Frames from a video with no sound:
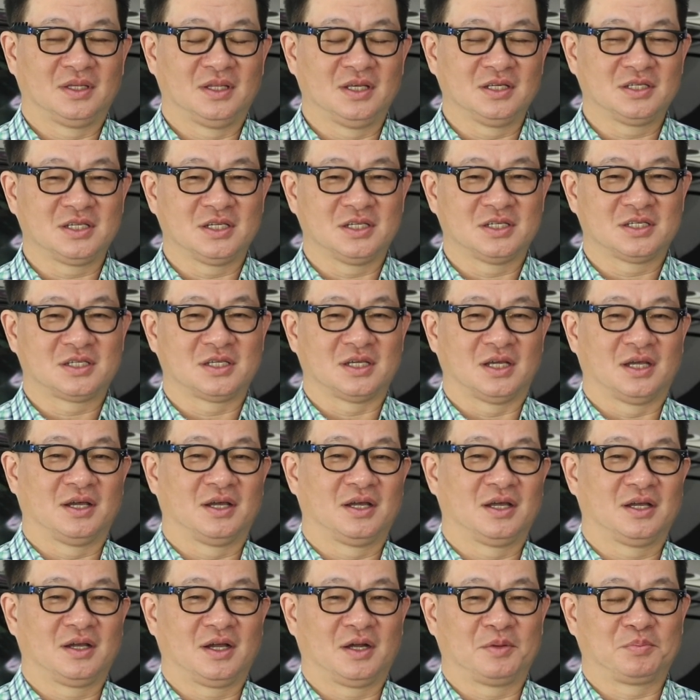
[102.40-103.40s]
this is
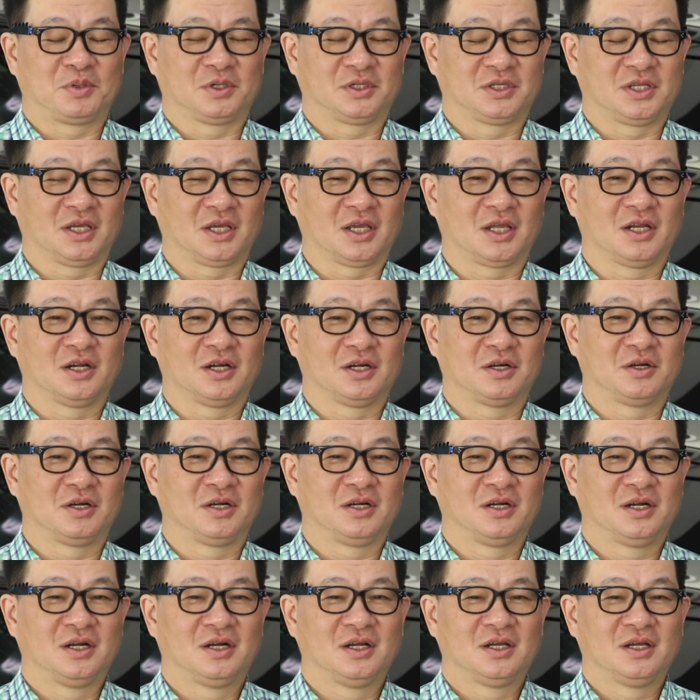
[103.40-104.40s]
uh, a
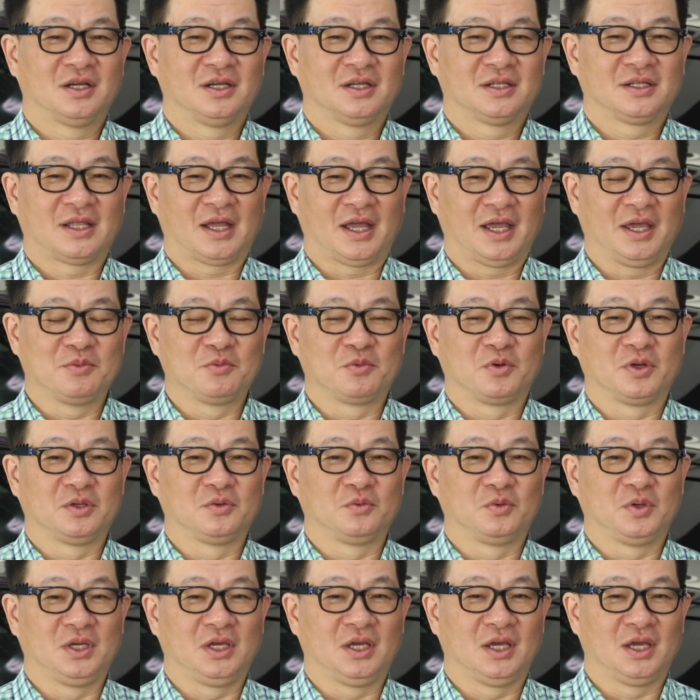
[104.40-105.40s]
particular time
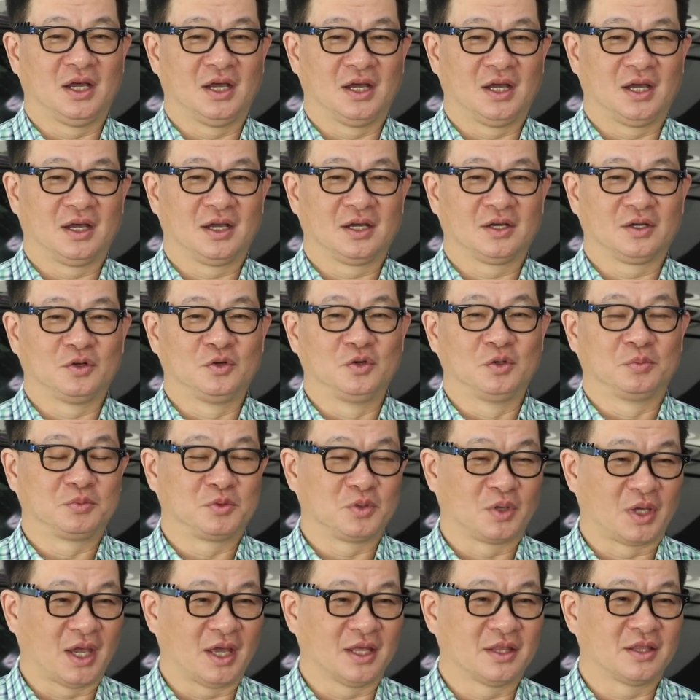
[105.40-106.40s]
when we uh, group
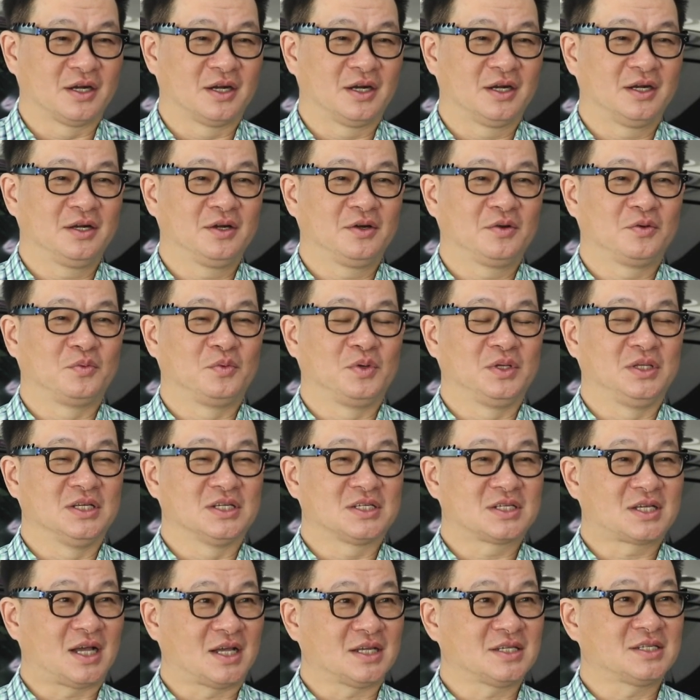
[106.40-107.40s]
together, we
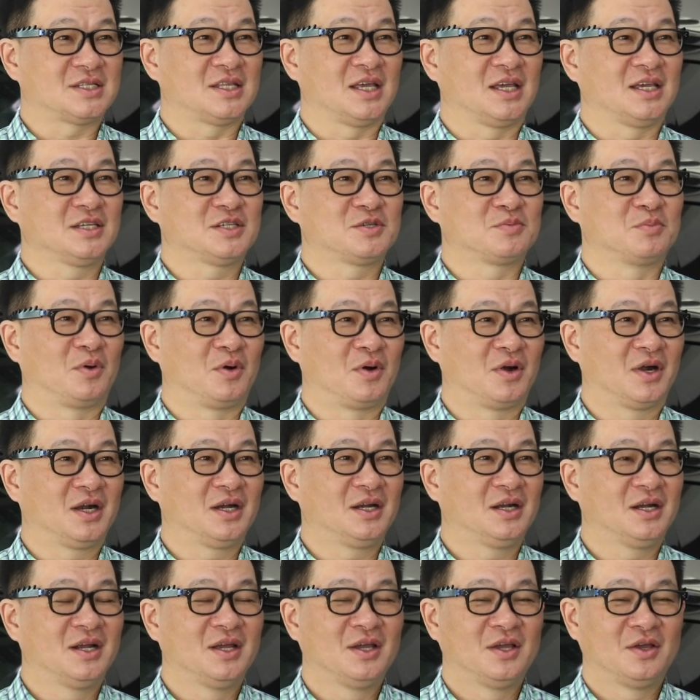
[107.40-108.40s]
discuss things
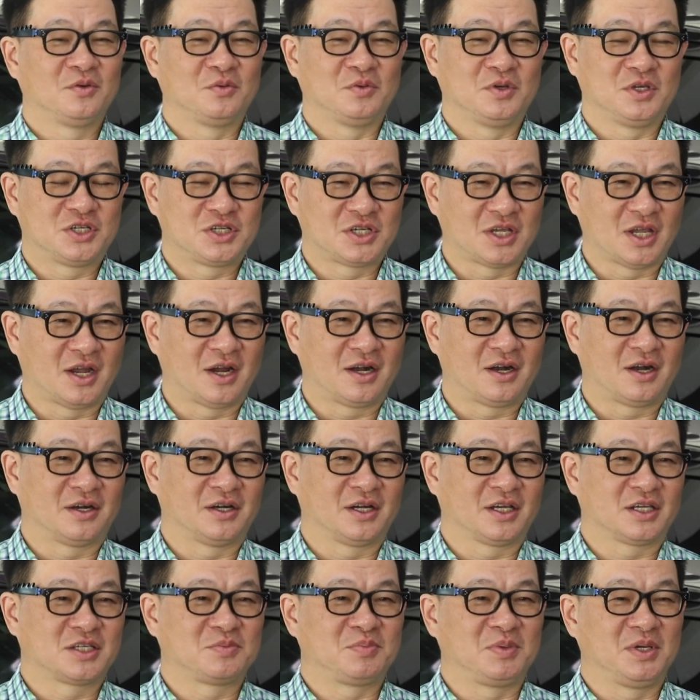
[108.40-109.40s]
more, we share
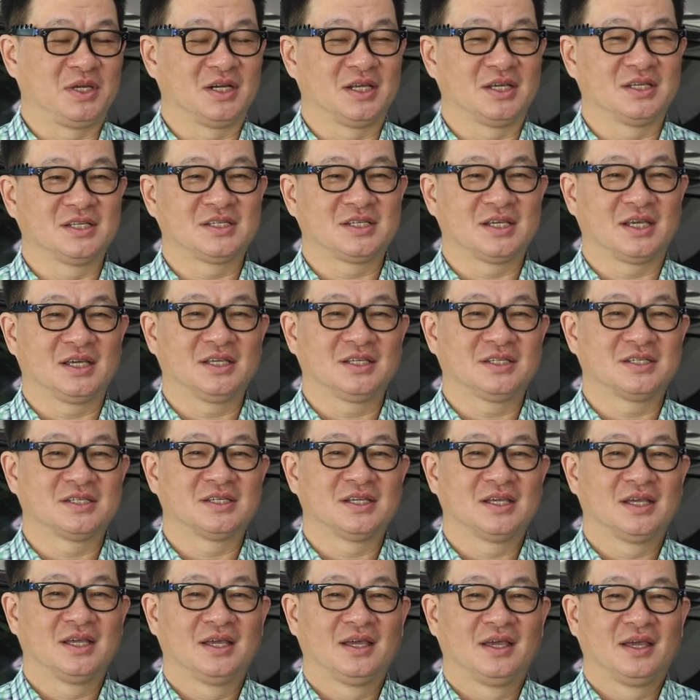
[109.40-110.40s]
our experiences,
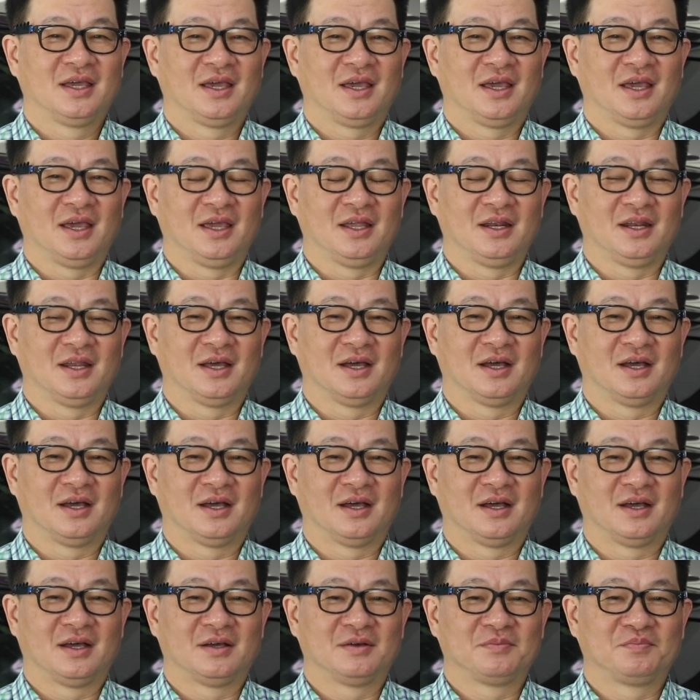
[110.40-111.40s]
and
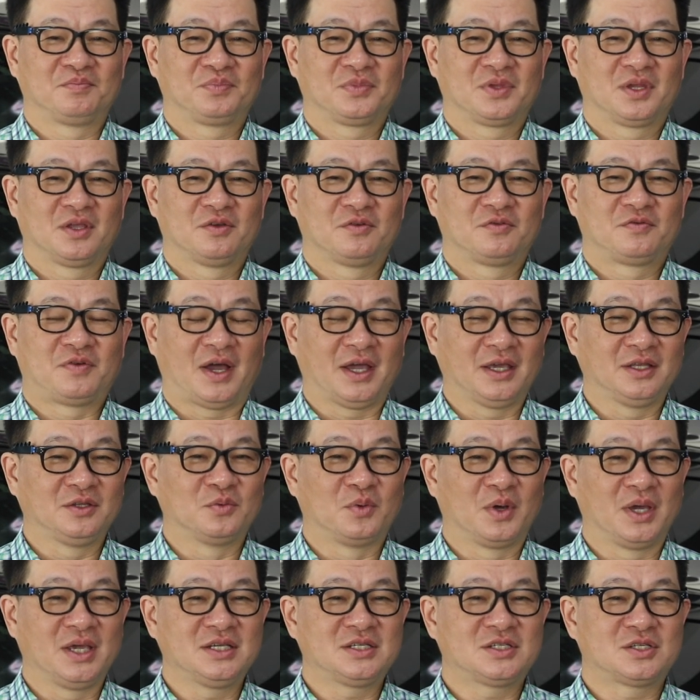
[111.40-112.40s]
uh, find
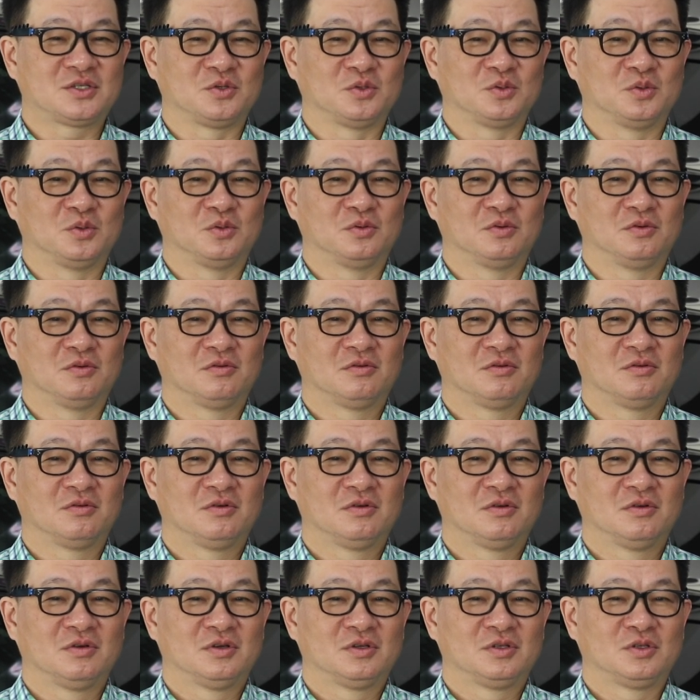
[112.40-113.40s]
ways to
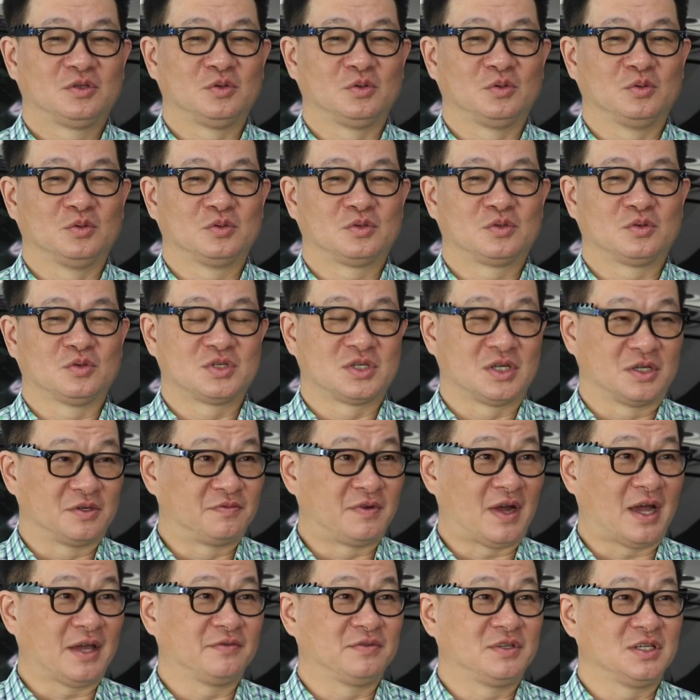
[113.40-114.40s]
to, to
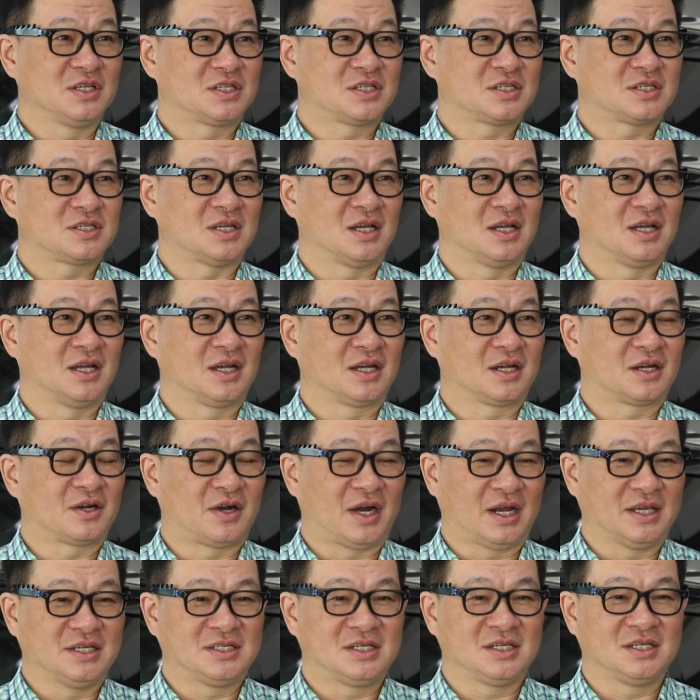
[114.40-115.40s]
survive this uh,
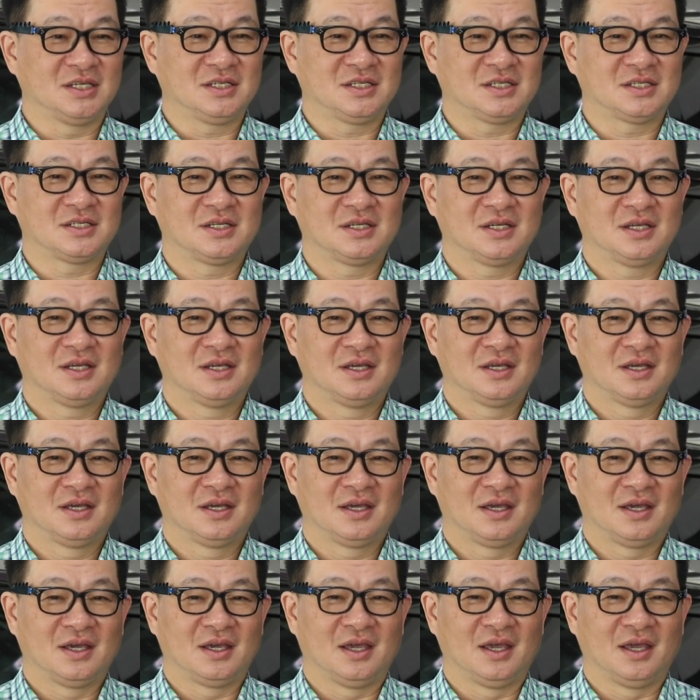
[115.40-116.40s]
crisis.
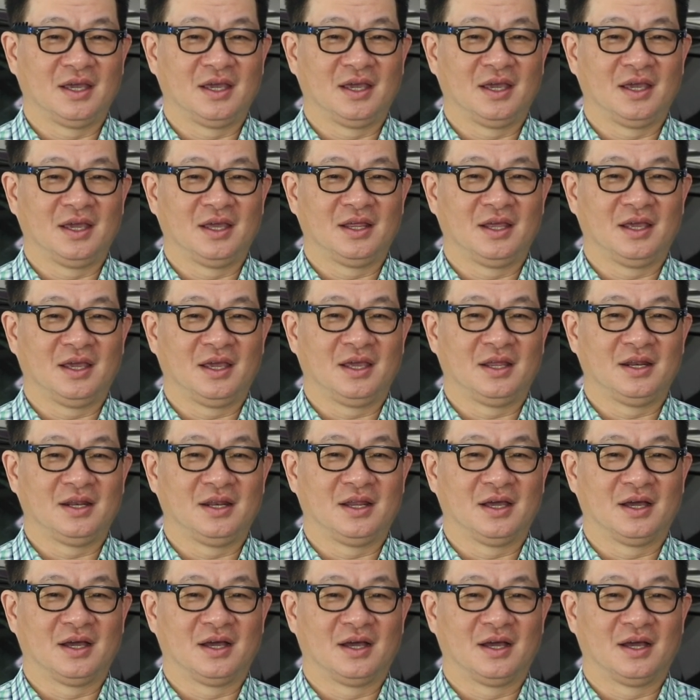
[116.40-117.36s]
And, and